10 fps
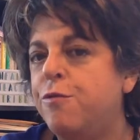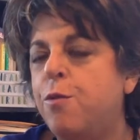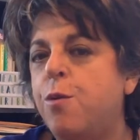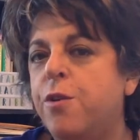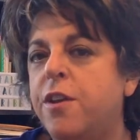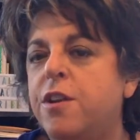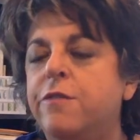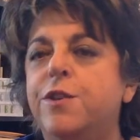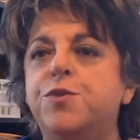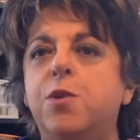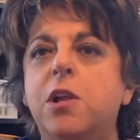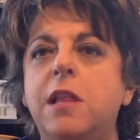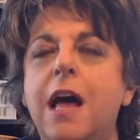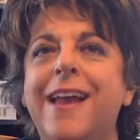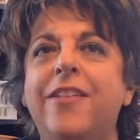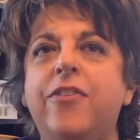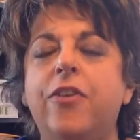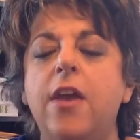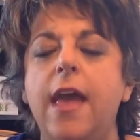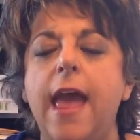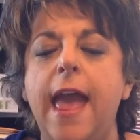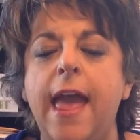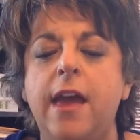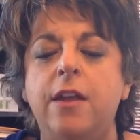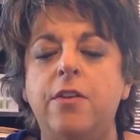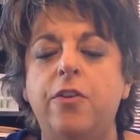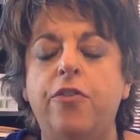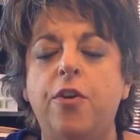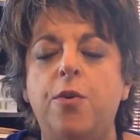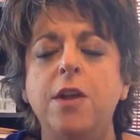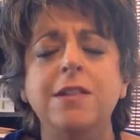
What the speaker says: for the individual clients. And so